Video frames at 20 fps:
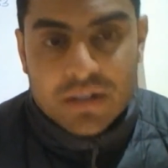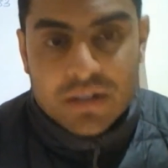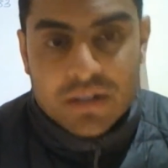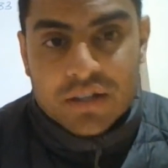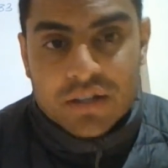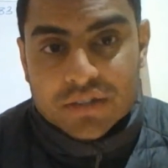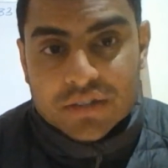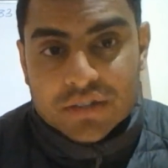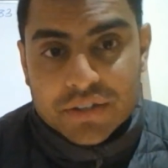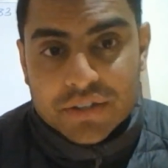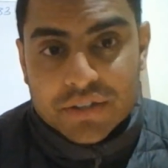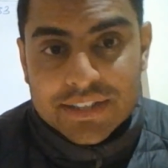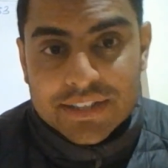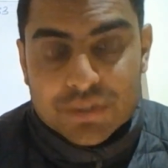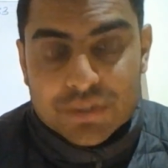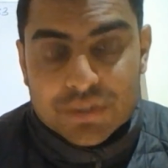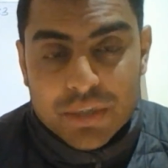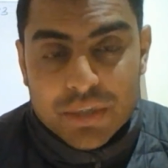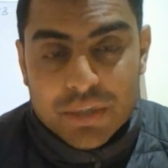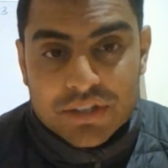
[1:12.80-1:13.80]
So these
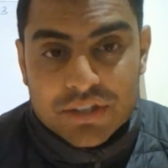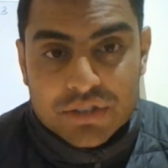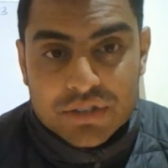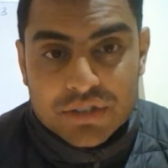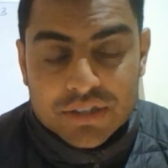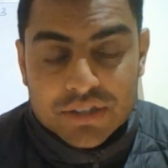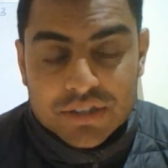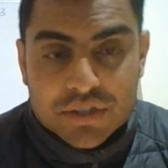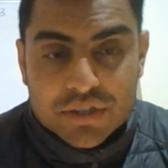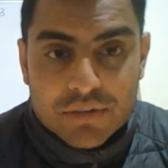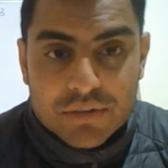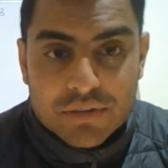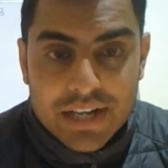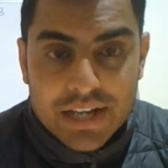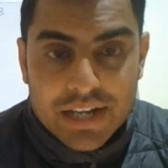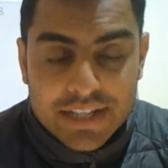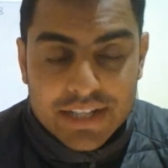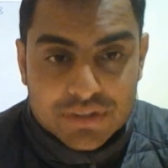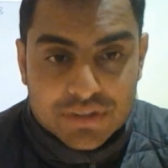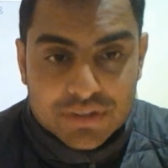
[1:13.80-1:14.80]
questions
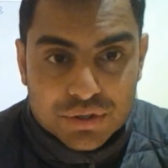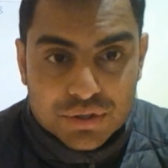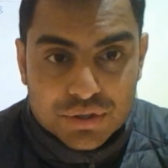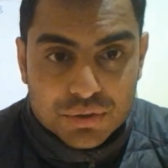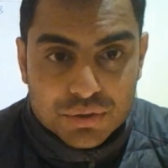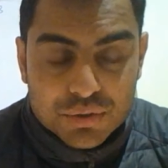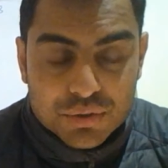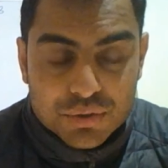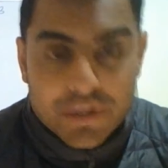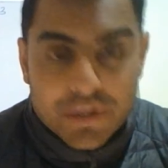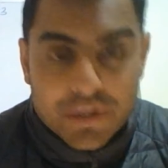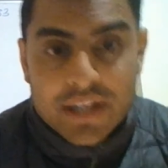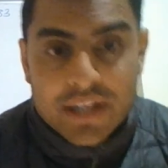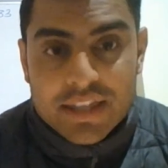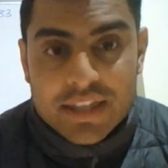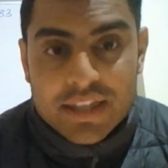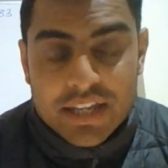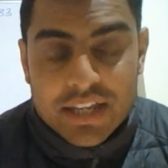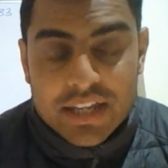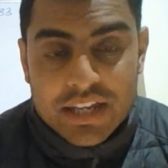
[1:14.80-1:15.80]
relate to
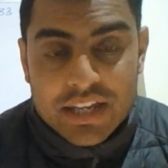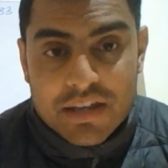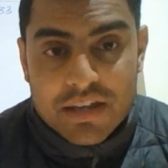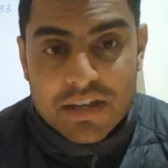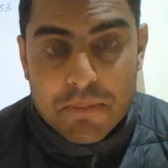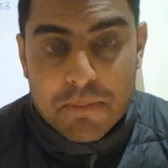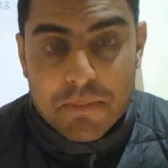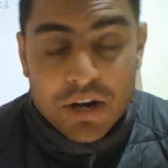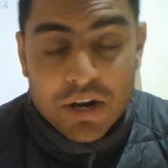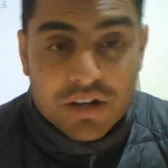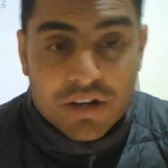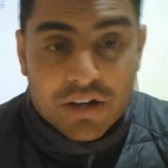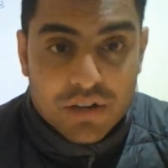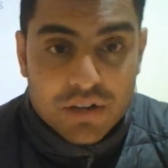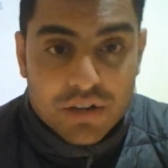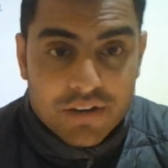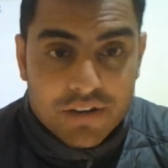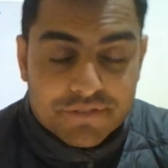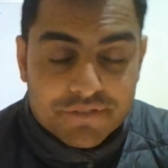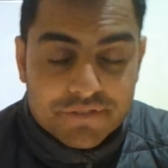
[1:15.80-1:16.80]
the bar graph,